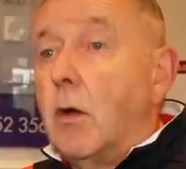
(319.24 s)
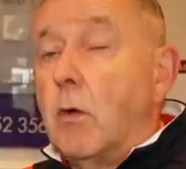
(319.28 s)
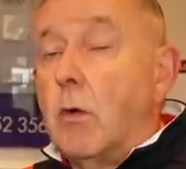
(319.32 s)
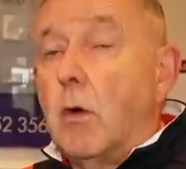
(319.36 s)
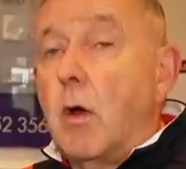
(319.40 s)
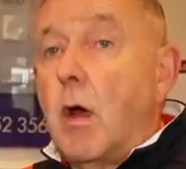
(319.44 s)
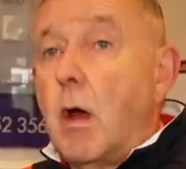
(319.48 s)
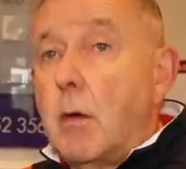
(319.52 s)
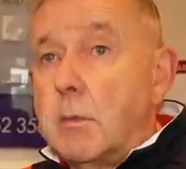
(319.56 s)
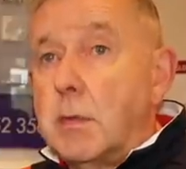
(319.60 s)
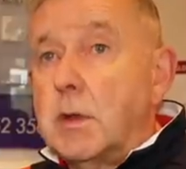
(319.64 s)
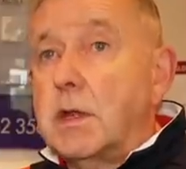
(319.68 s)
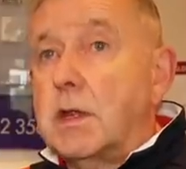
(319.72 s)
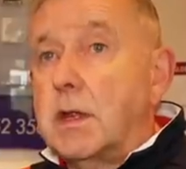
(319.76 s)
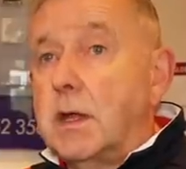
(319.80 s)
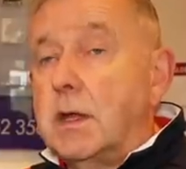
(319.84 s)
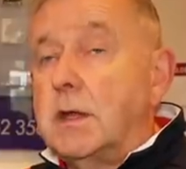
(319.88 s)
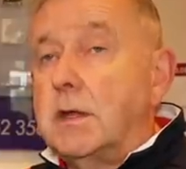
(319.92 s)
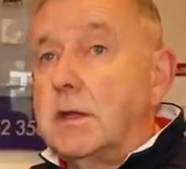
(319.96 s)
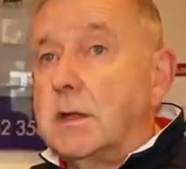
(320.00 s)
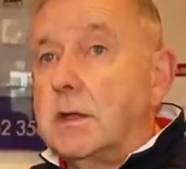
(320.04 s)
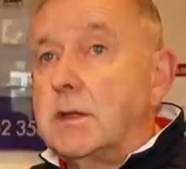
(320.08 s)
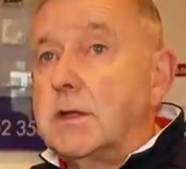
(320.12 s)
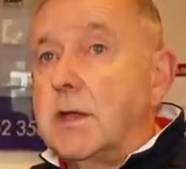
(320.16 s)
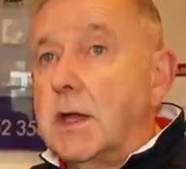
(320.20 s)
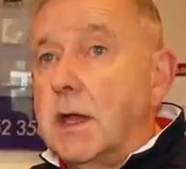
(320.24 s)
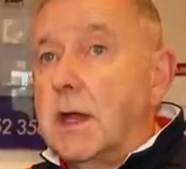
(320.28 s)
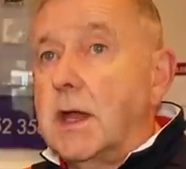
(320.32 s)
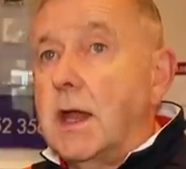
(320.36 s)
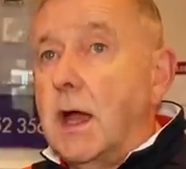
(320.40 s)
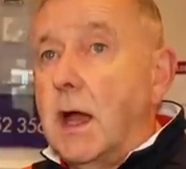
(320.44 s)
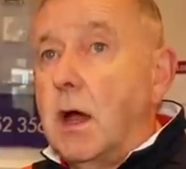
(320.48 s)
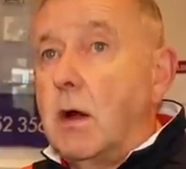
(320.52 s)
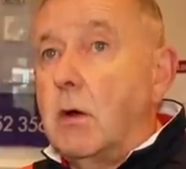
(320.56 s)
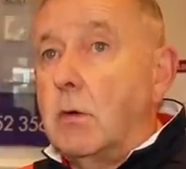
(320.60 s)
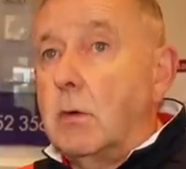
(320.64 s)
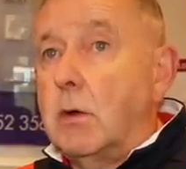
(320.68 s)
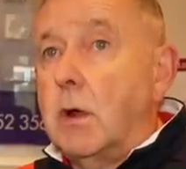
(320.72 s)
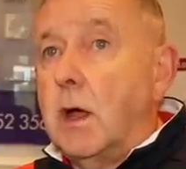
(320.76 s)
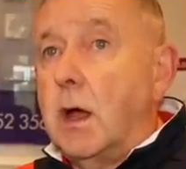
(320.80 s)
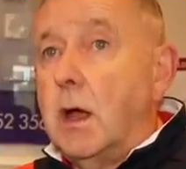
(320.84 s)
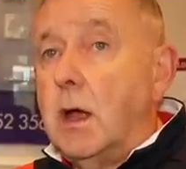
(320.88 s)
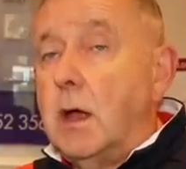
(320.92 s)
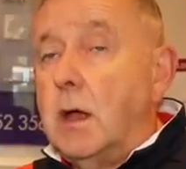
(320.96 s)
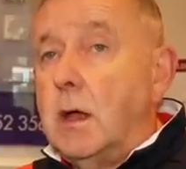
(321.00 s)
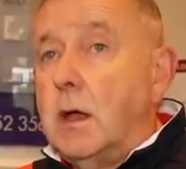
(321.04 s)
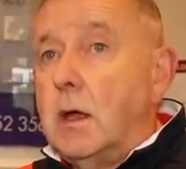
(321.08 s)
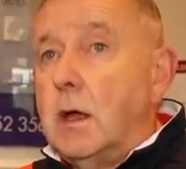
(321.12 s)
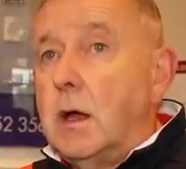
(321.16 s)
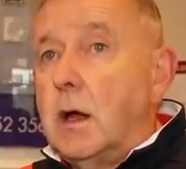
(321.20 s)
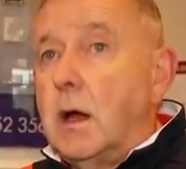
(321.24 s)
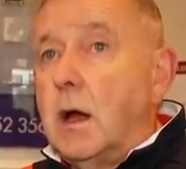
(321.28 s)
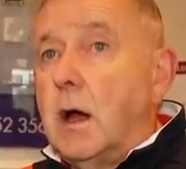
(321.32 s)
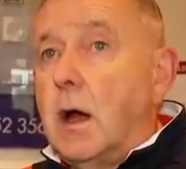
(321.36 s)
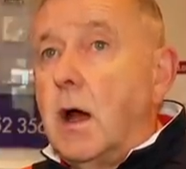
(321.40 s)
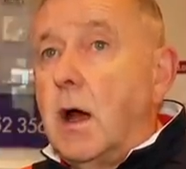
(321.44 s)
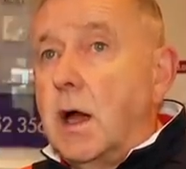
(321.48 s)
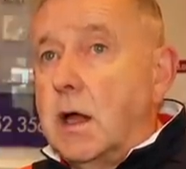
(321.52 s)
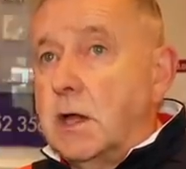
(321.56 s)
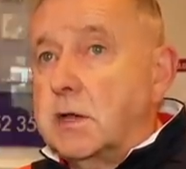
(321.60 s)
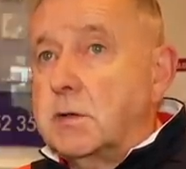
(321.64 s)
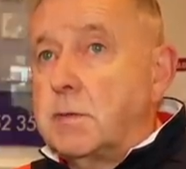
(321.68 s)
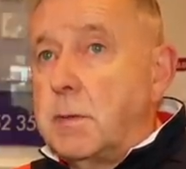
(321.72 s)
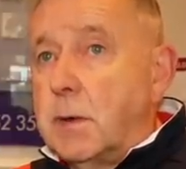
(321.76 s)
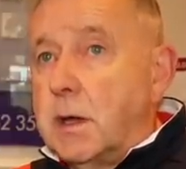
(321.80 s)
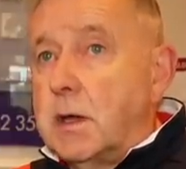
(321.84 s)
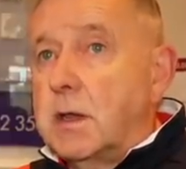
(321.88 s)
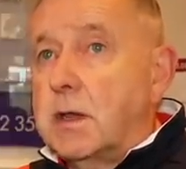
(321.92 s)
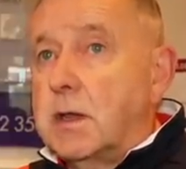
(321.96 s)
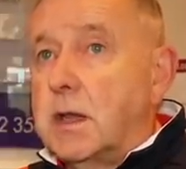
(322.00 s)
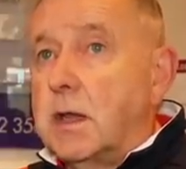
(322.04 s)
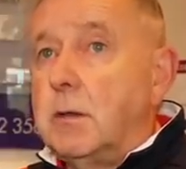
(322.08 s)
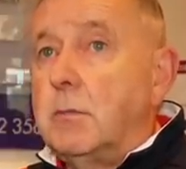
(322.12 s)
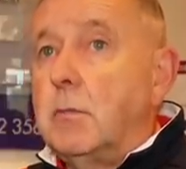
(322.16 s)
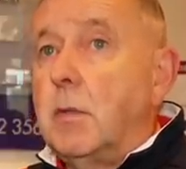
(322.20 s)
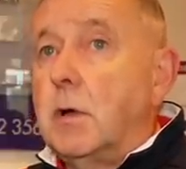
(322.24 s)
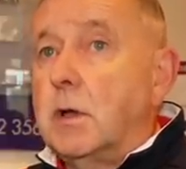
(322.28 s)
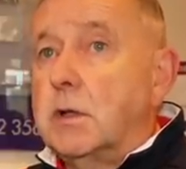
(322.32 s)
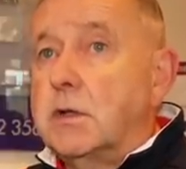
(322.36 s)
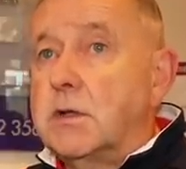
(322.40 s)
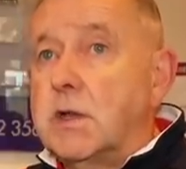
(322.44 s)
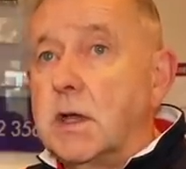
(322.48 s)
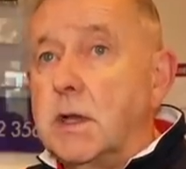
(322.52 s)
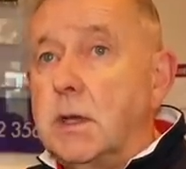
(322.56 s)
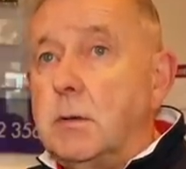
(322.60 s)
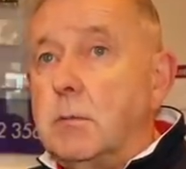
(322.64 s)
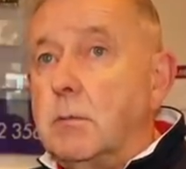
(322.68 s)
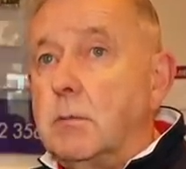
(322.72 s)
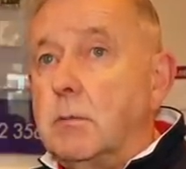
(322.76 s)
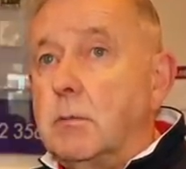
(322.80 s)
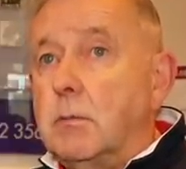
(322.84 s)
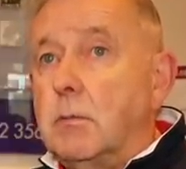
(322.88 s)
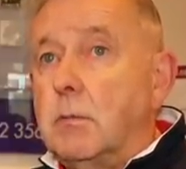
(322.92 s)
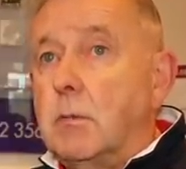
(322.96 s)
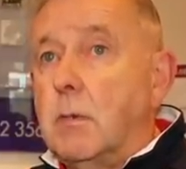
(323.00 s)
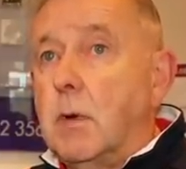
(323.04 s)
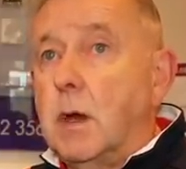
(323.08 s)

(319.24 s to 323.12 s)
or I'm a season ticket holder, I expect to see my team.